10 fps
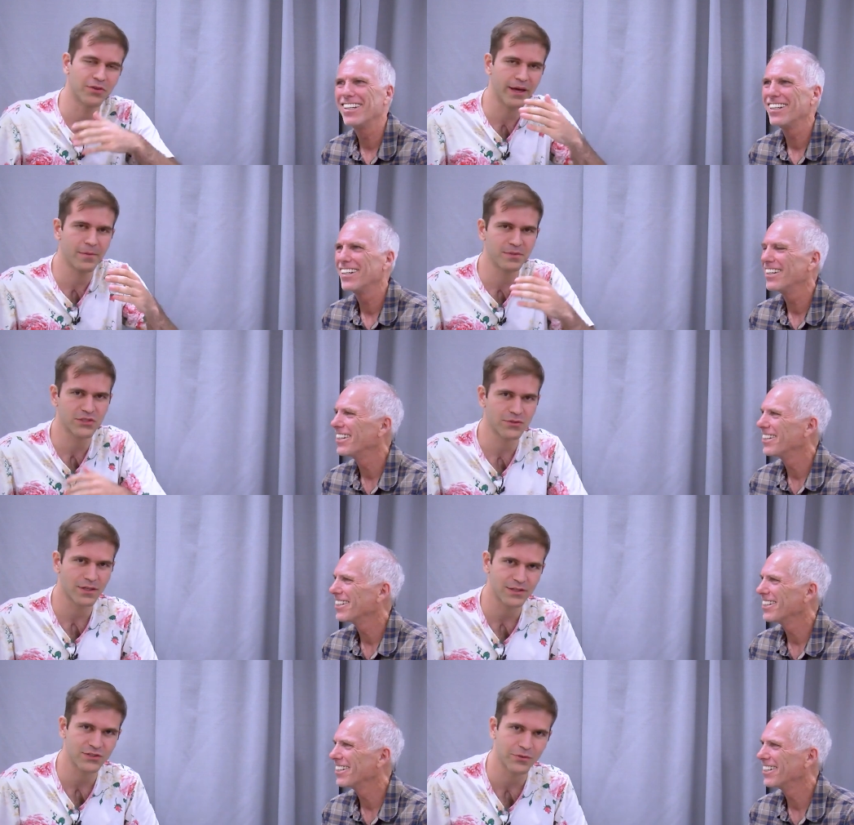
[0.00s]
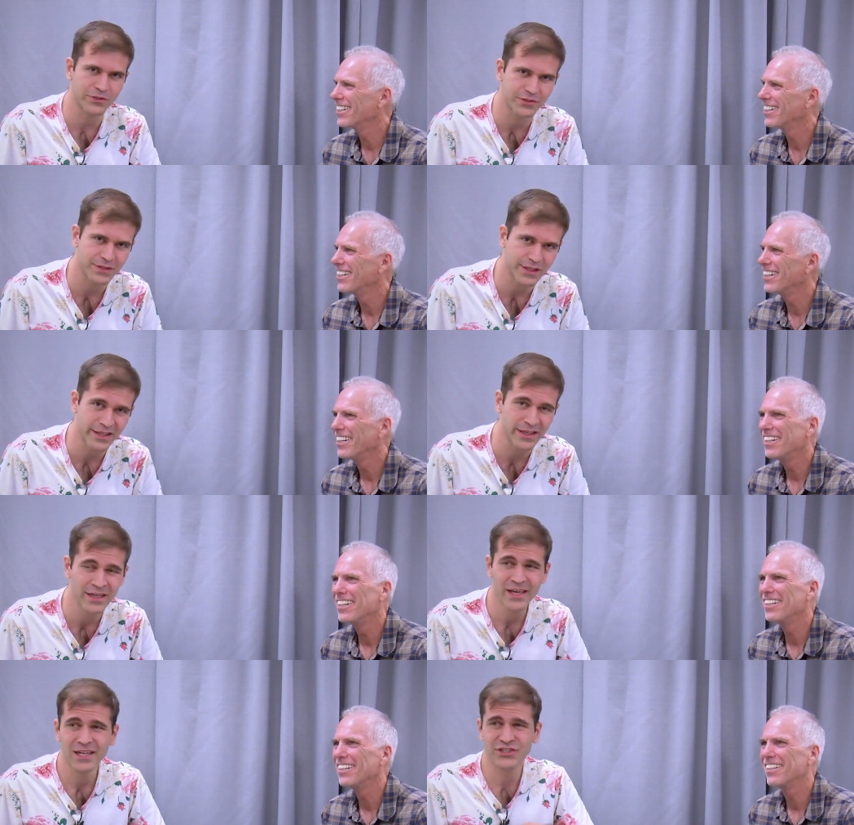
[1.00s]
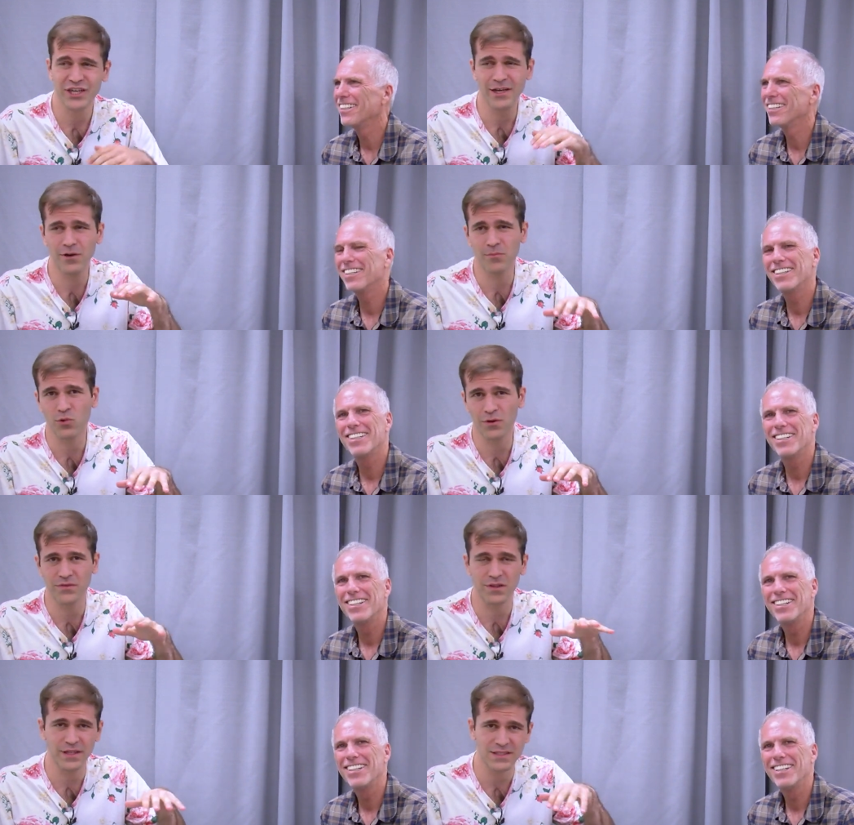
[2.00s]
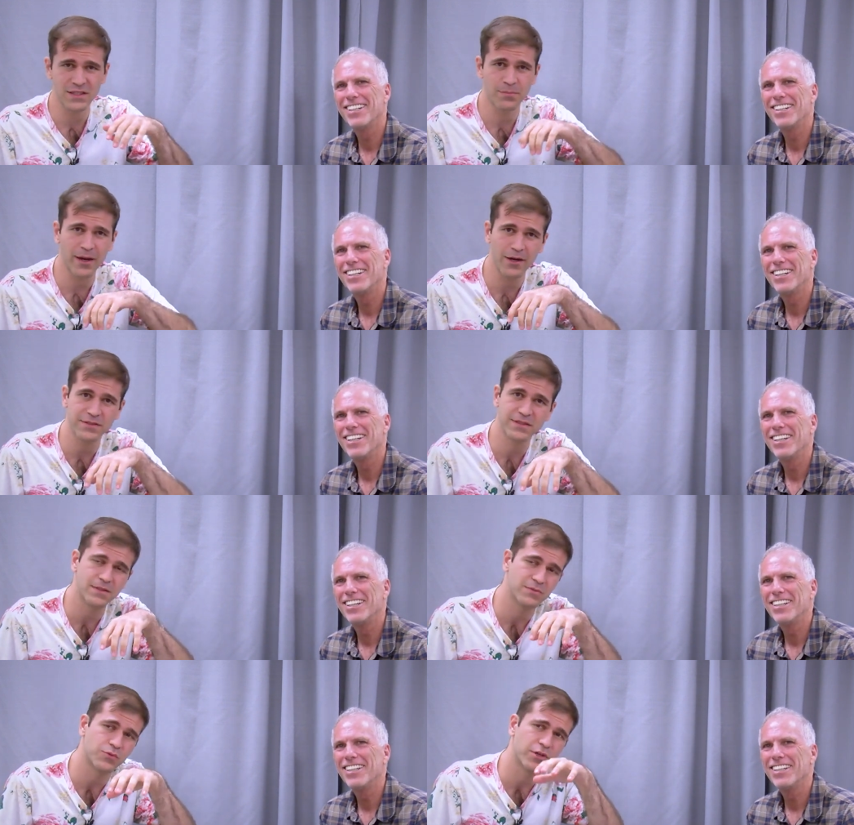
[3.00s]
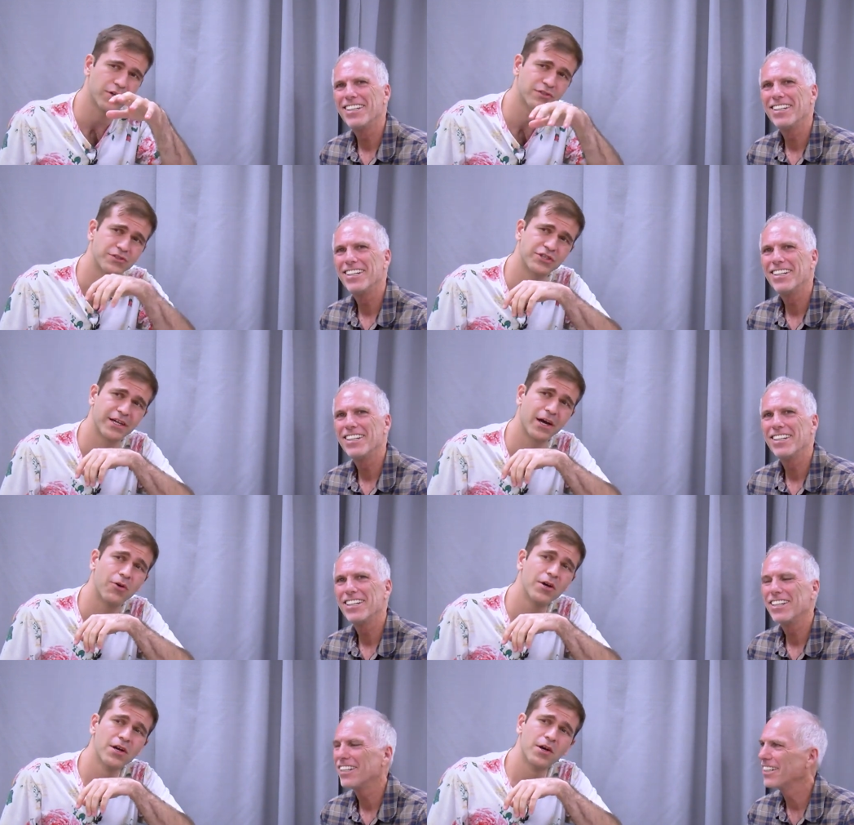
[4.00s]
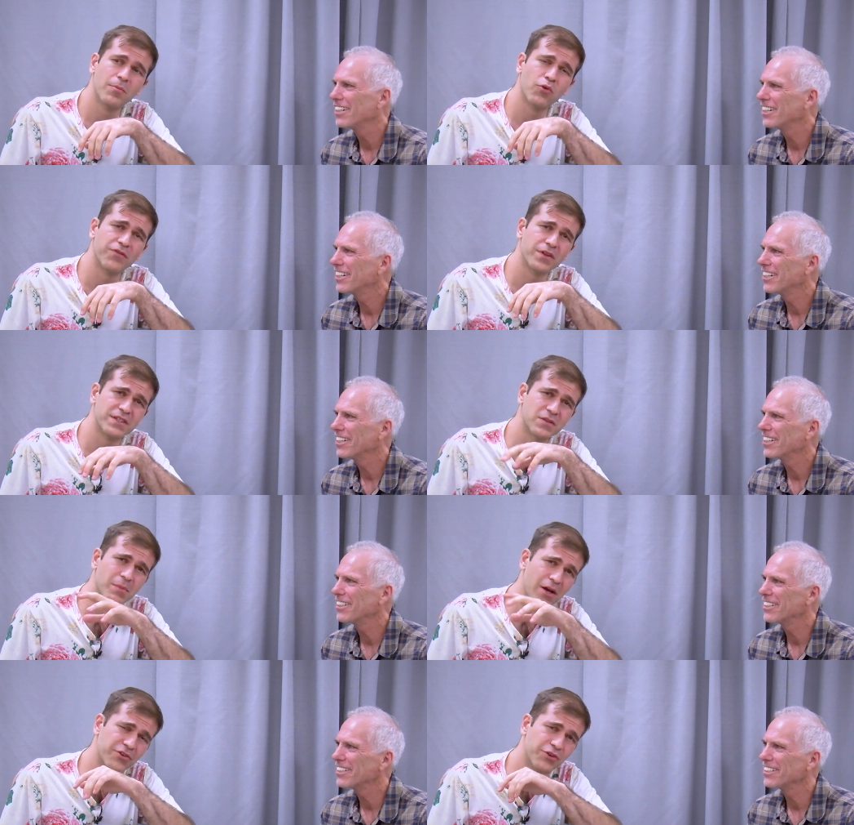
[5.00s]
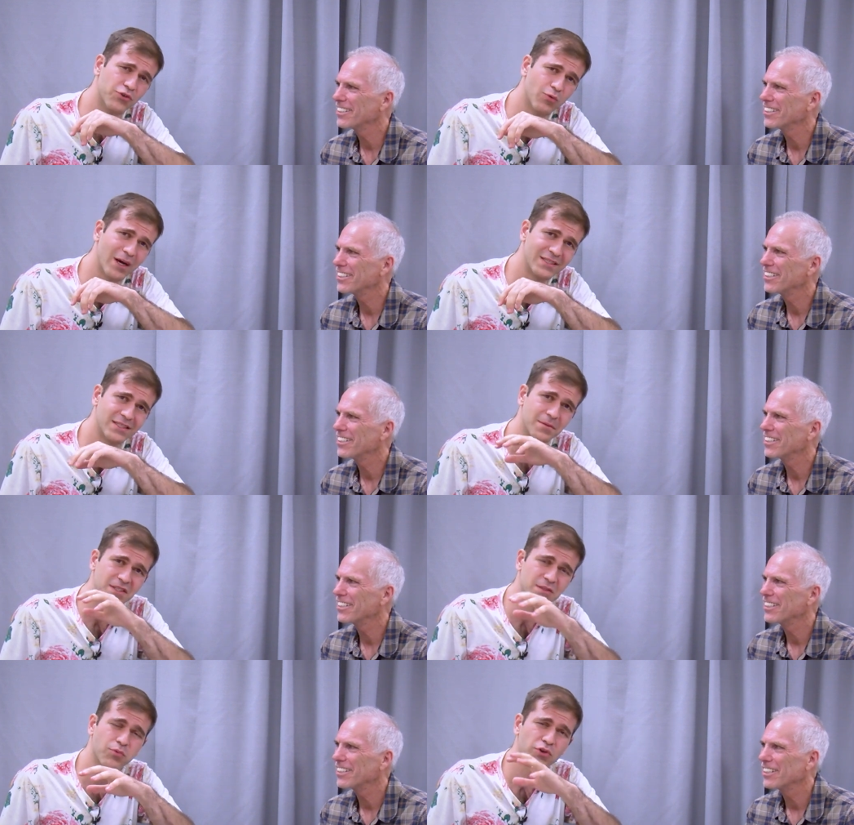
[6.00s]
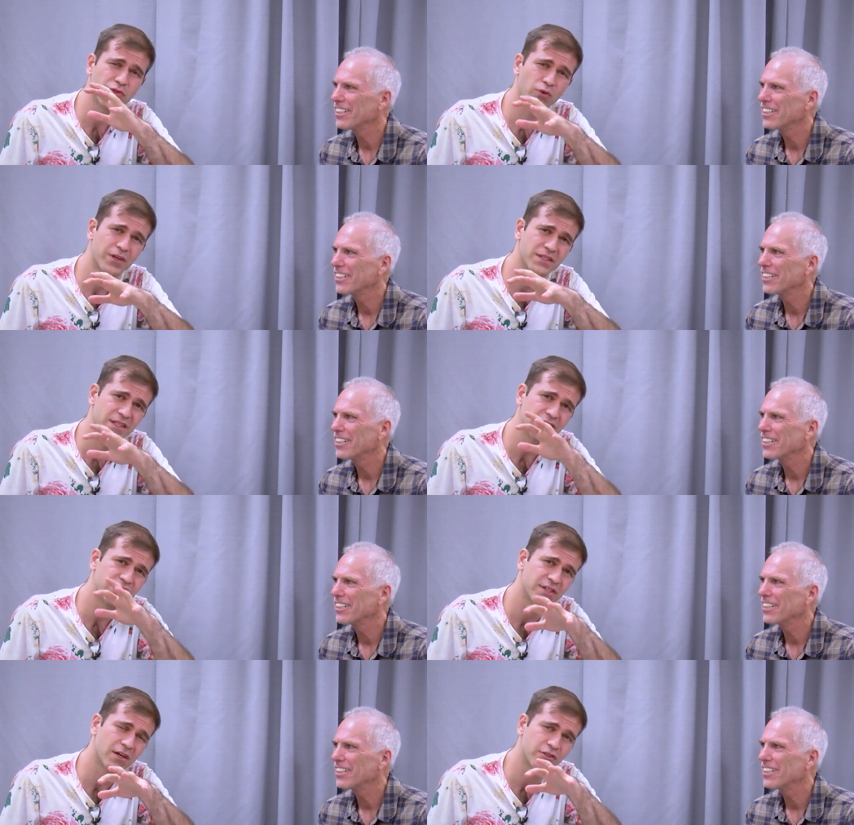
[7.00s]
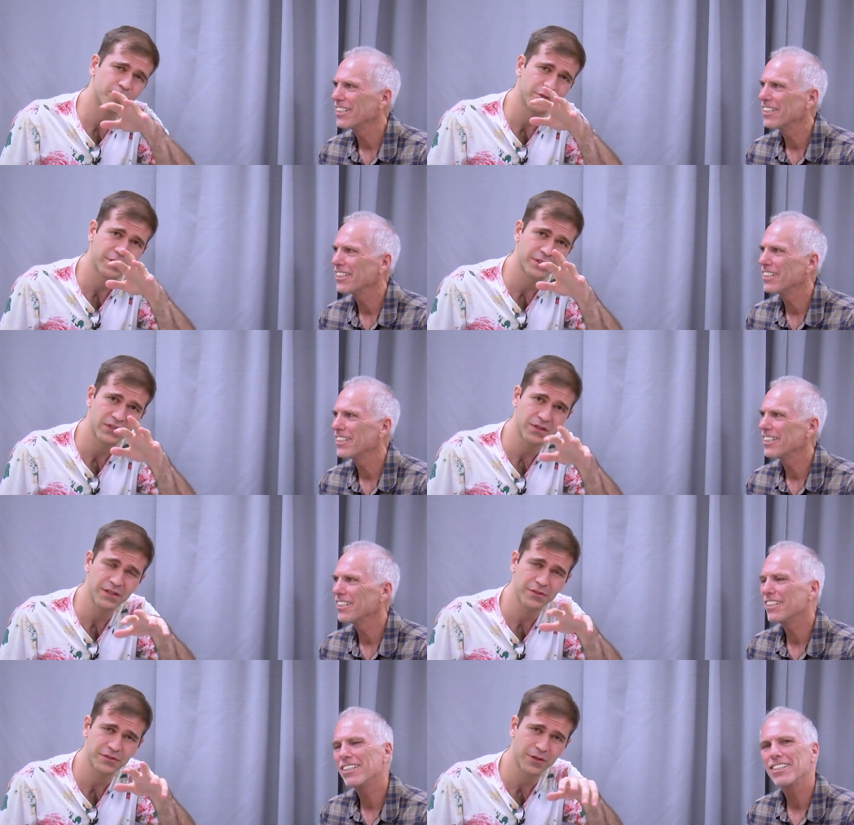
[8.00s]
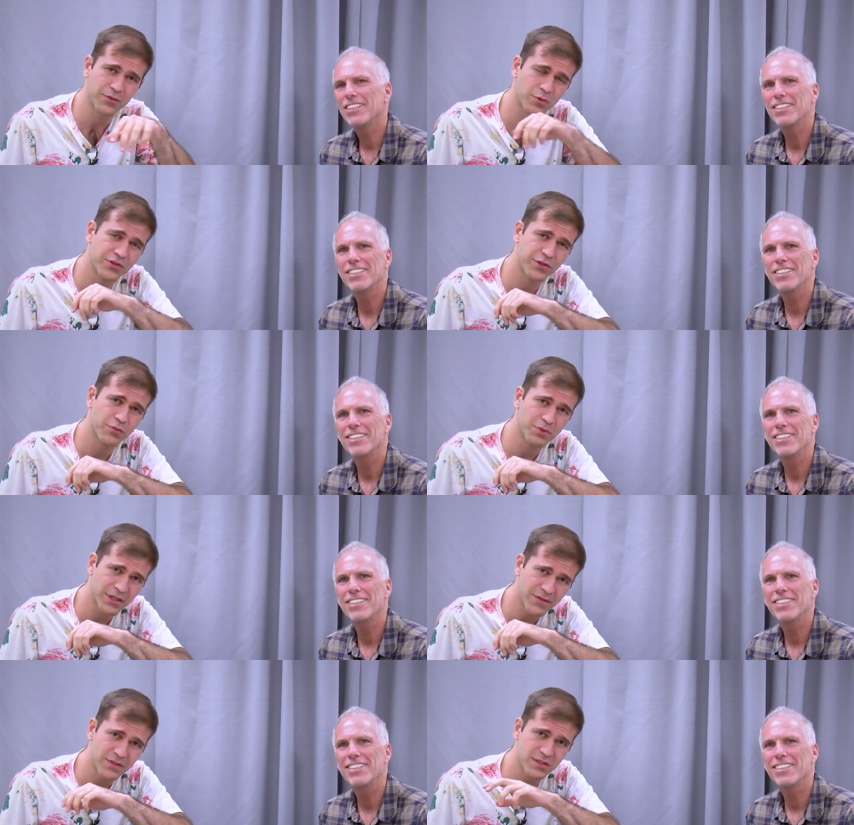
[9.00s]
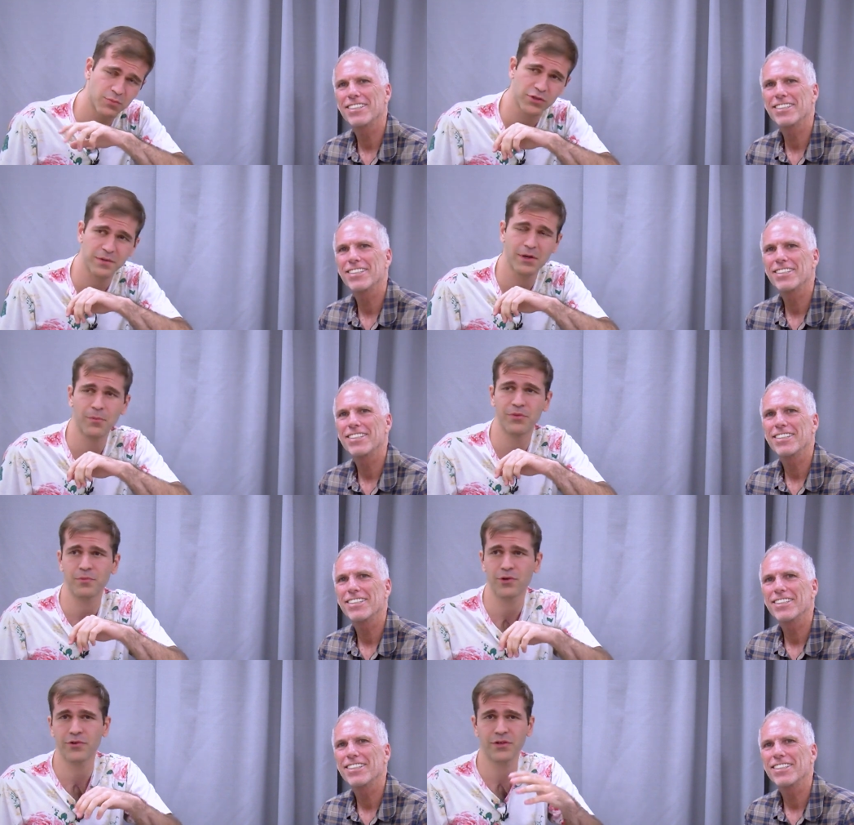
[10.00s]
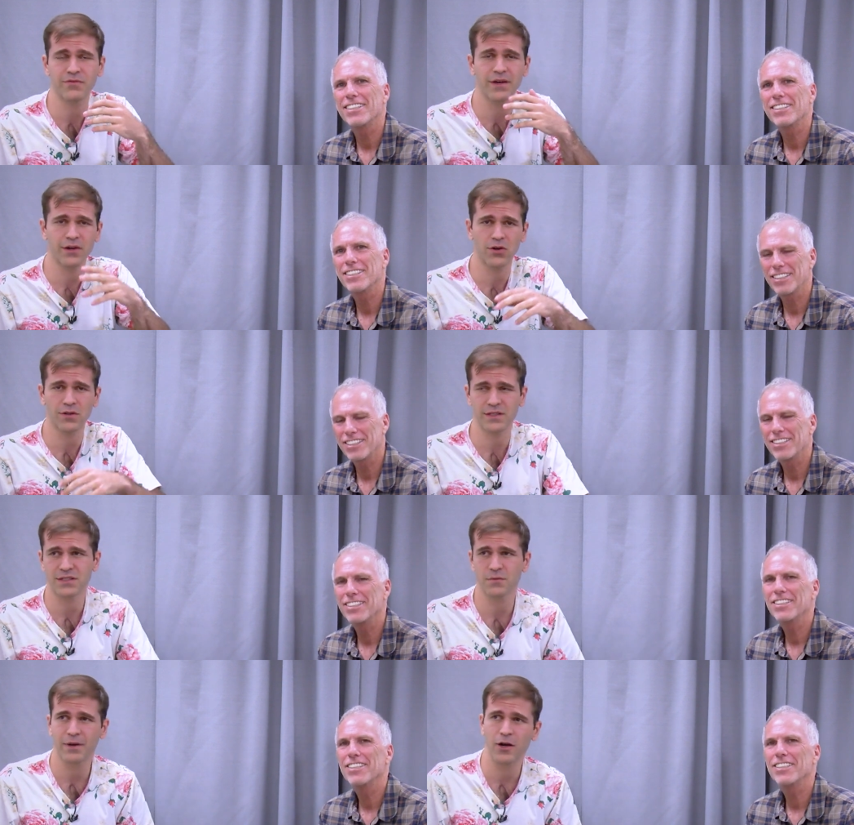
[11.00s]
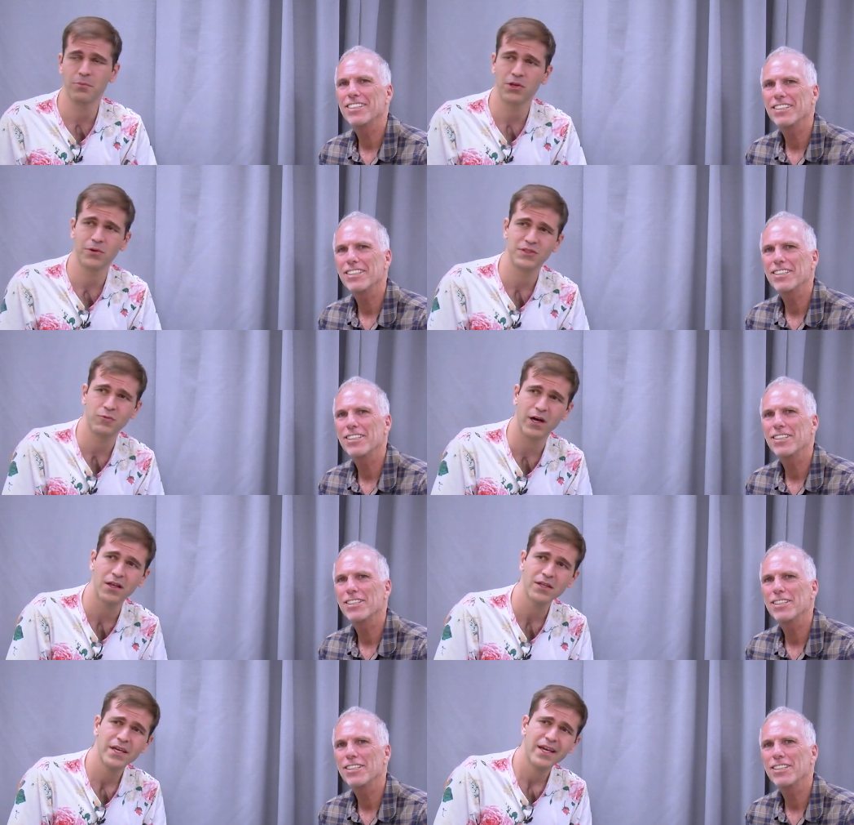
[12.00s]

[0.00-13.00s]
Speaker 1: on the episode. Let us know what you're thinking. Check out more of the links in the bio to Tim's work. Also, check out more of the links in the bio to New West Summit. Support the organizations, the entrepreneurs, the leaders around the world that you believe in. Support them. Help them grow. You can find our links in the bio below as well.